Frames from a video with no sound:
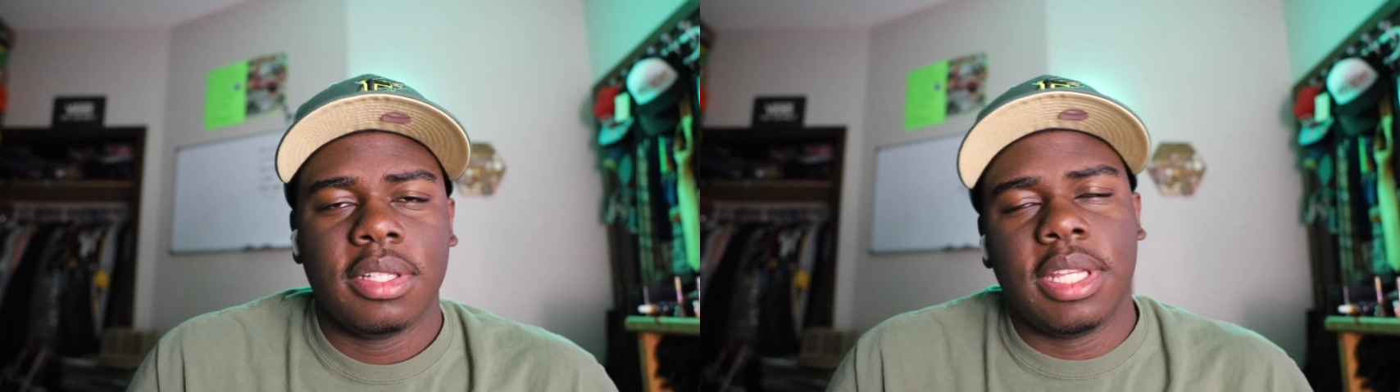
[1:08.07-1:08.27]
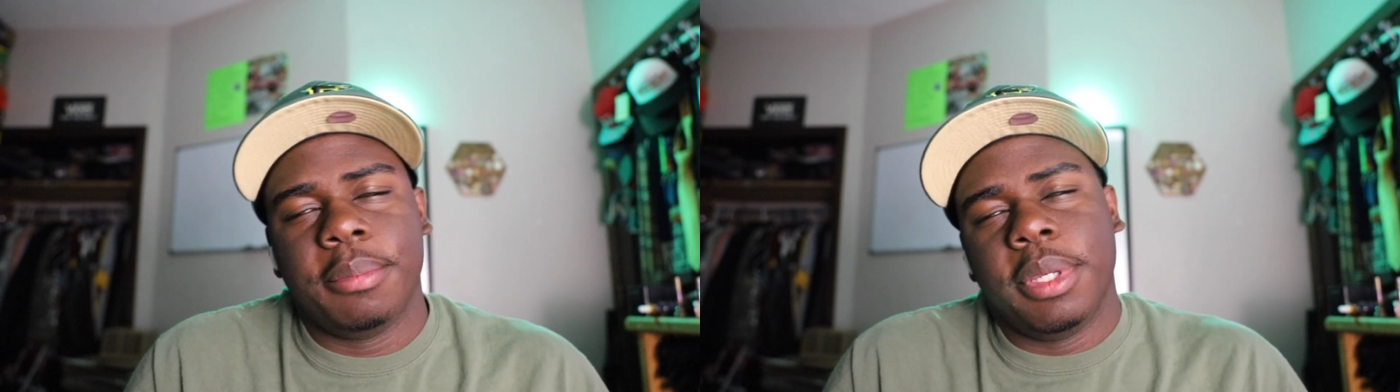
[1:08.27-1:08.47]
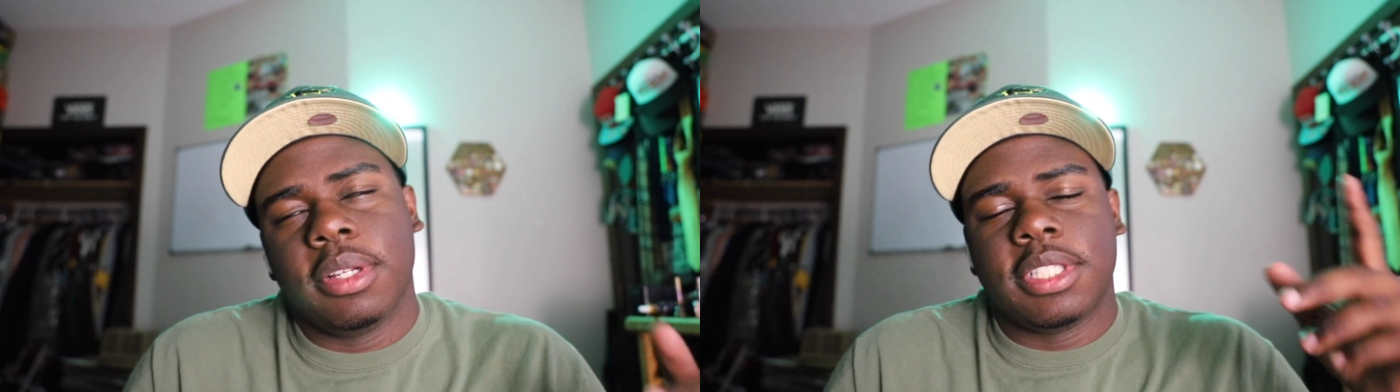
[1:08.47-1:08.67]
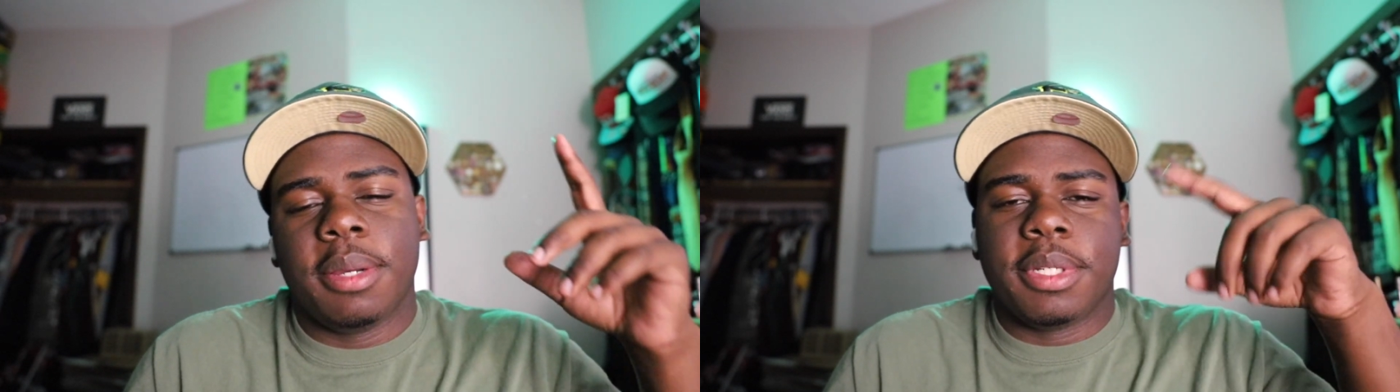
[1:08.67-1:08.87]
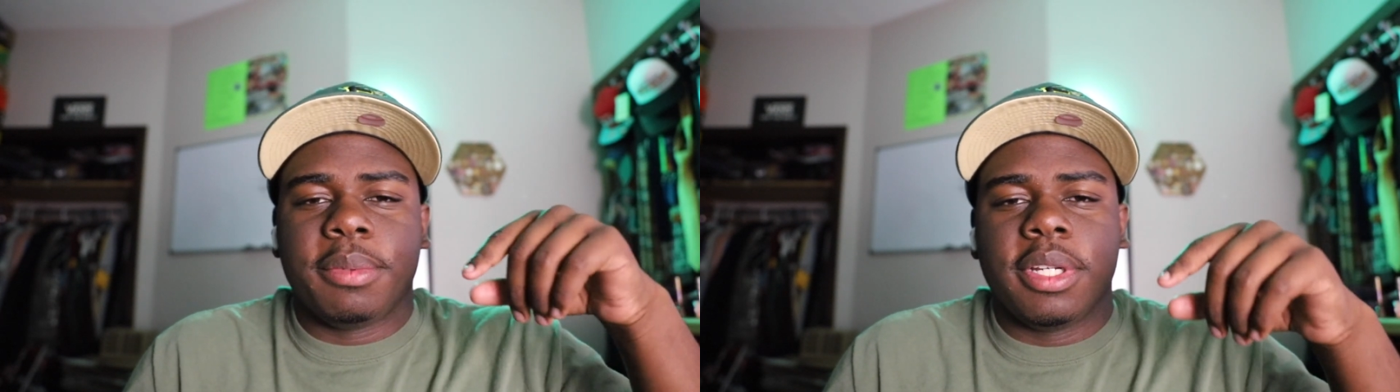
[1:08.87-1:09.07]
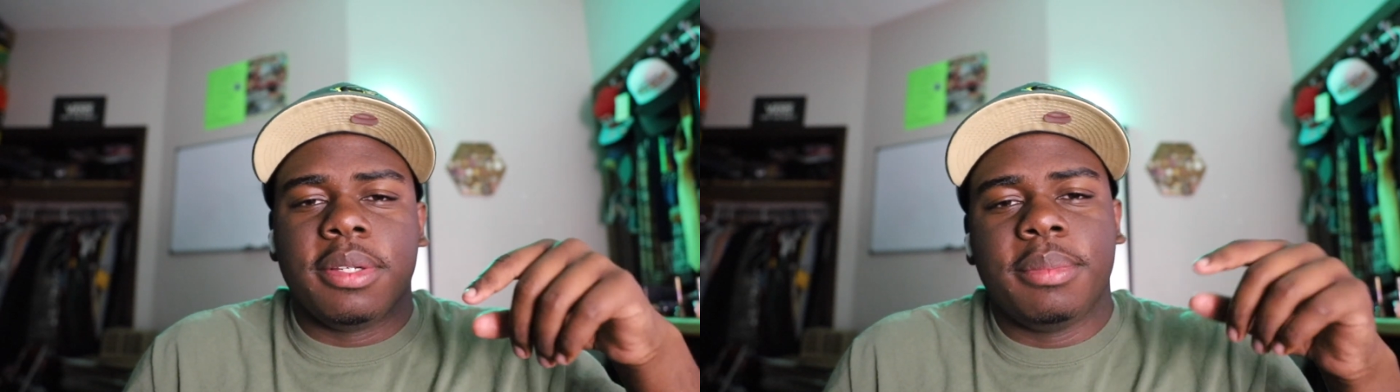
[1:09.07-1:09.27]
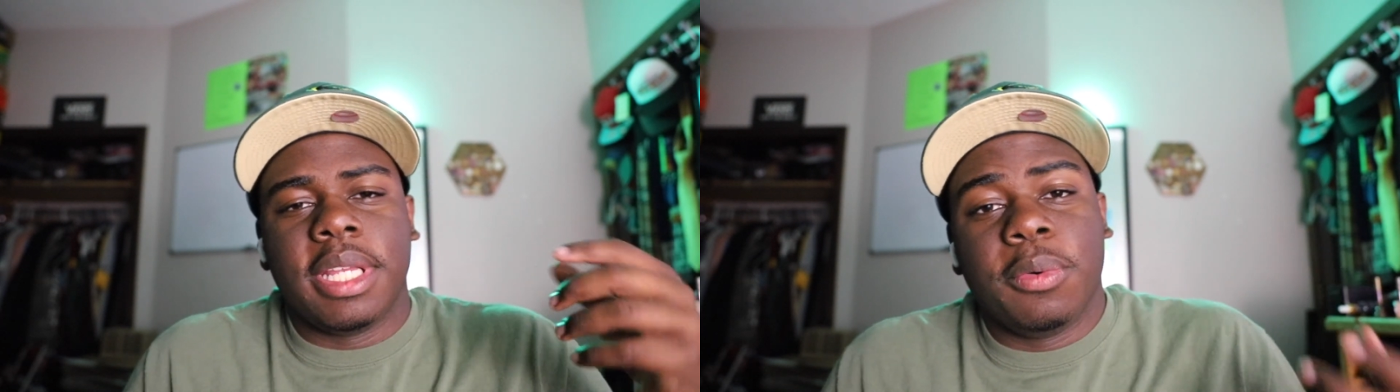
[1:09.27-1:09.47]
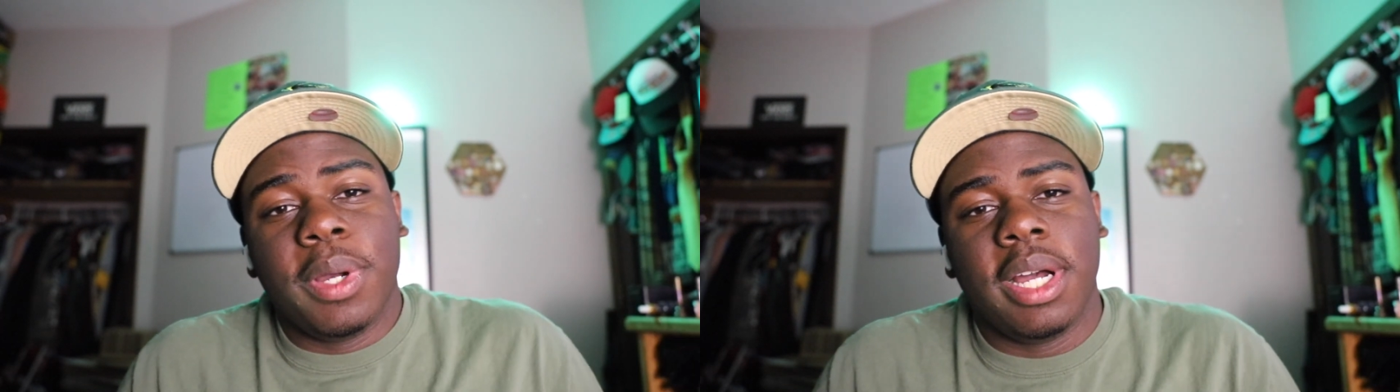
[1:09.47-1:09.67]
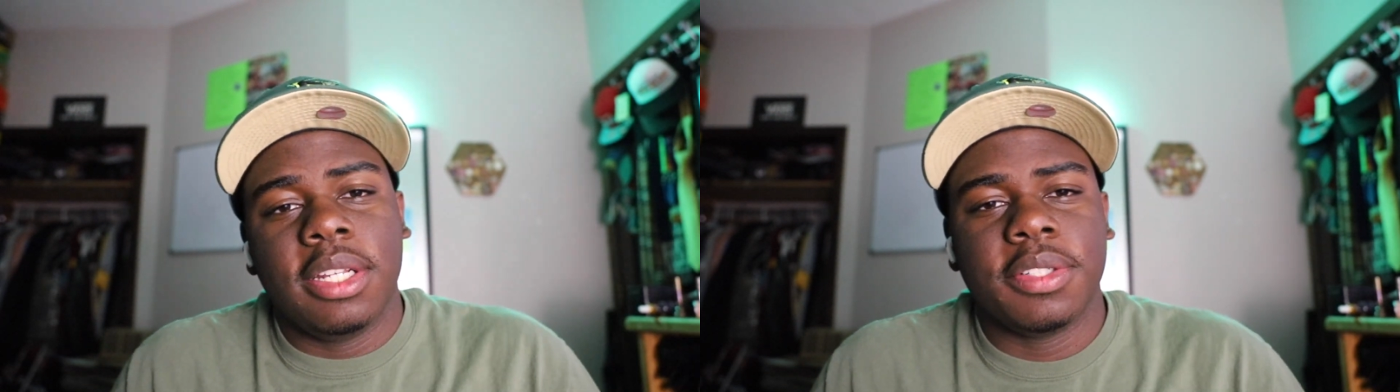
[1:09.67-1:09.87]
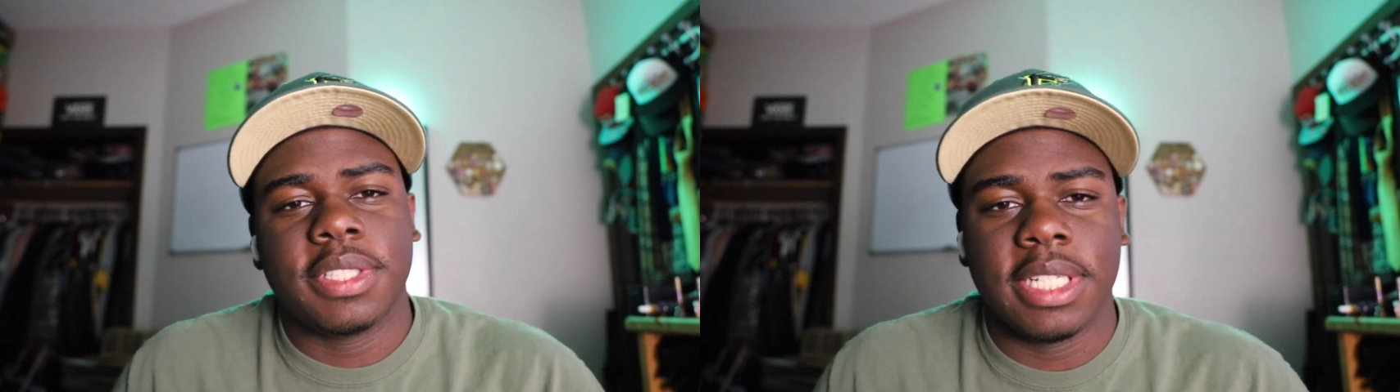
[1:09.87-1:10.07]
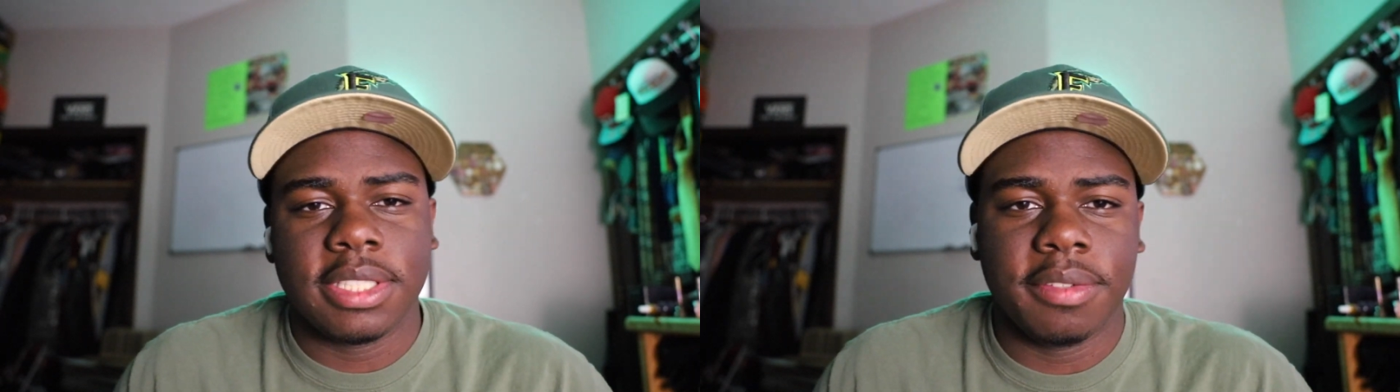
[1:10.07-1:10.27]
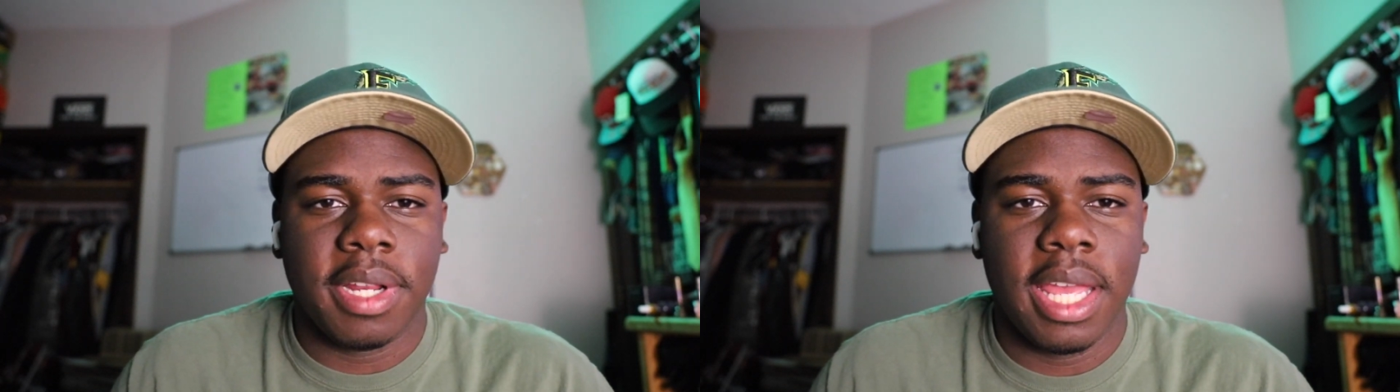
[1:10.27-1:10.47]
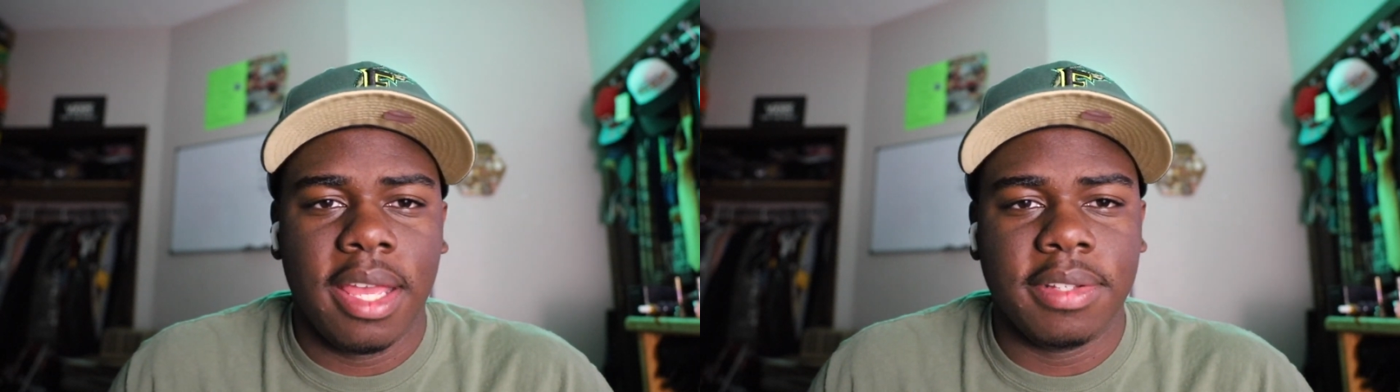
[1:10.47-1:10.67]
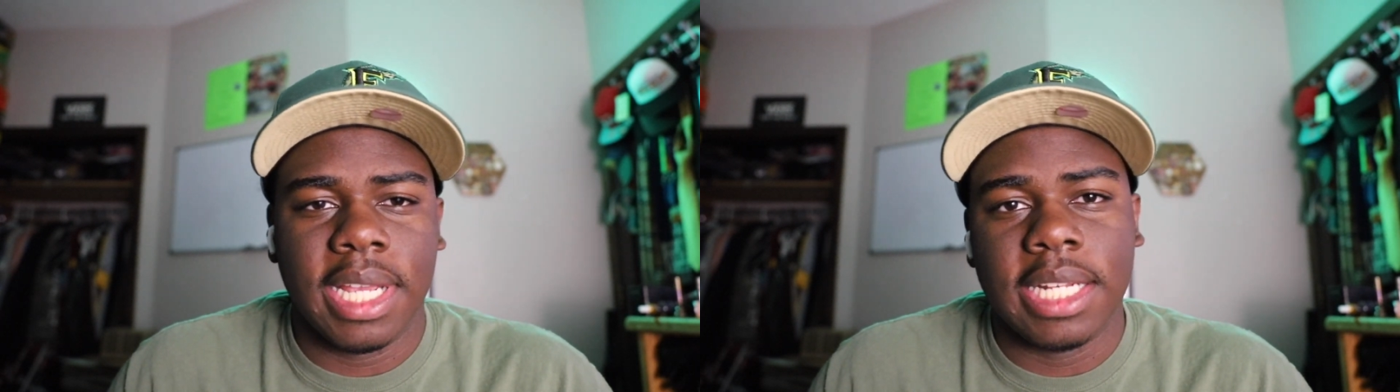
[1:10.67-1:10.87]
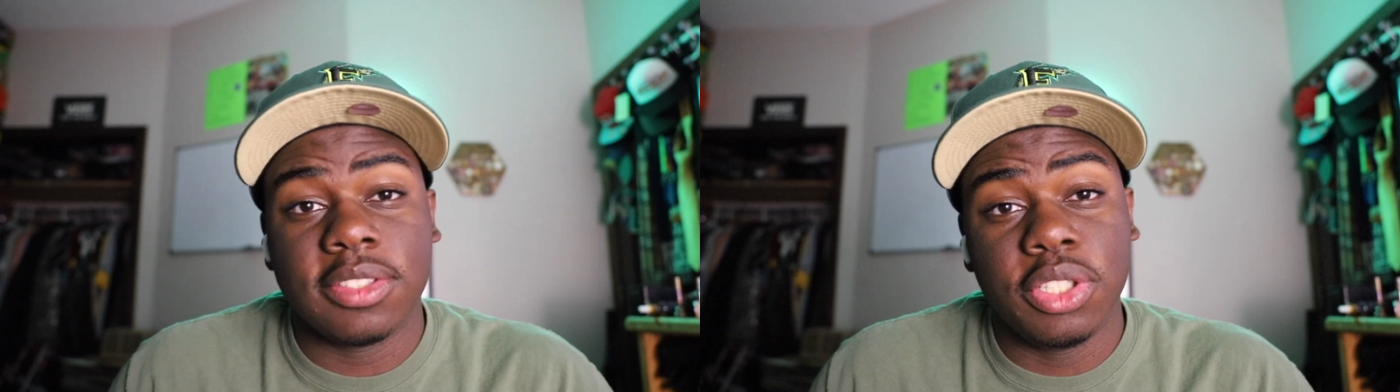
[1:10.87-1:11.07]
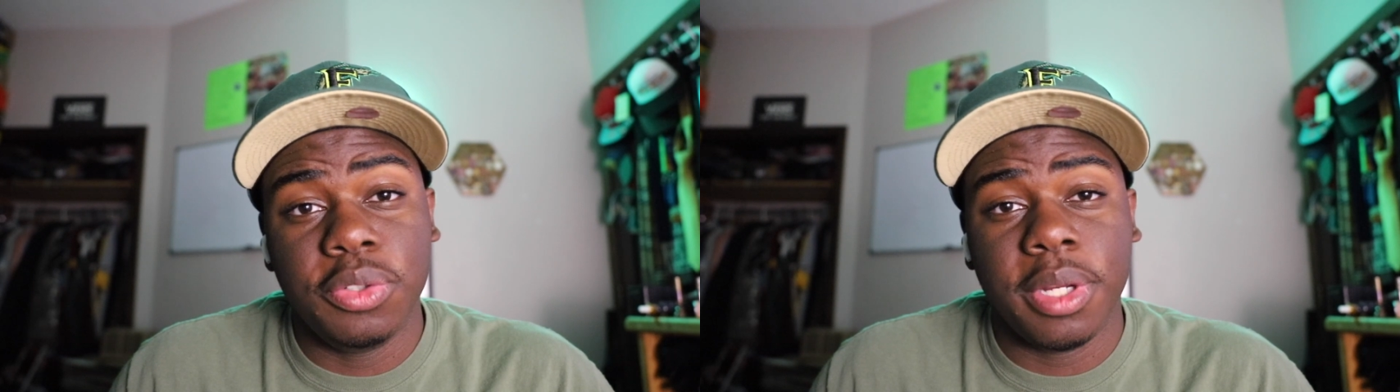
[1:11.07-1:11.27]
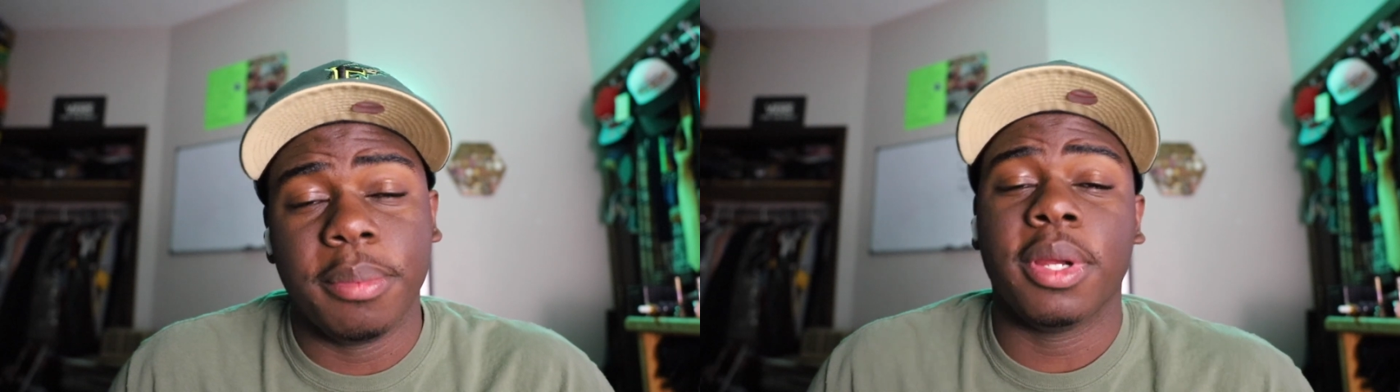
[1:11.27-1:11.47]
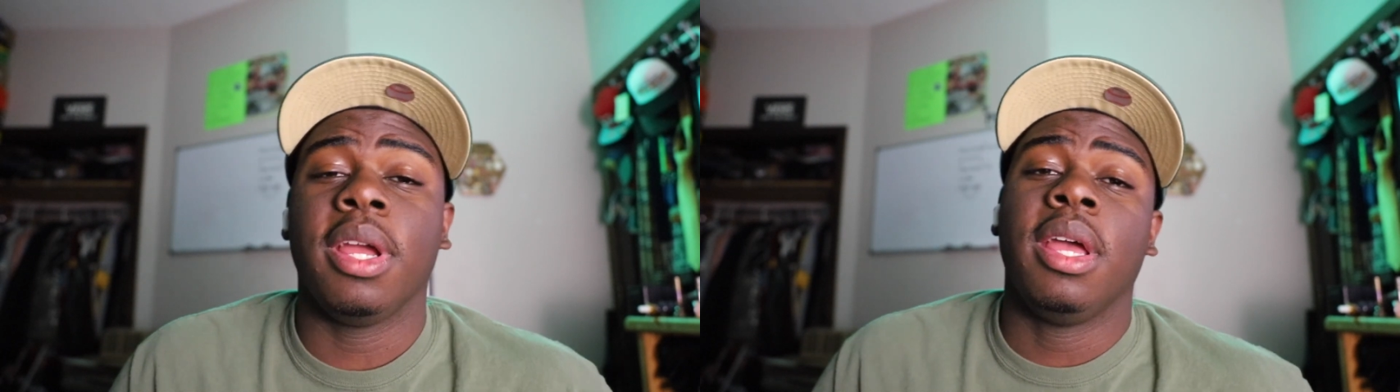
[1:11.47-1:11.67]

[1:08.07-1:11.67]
That'd be on top of the rim, and the one under said 7.5. They got a SKU number.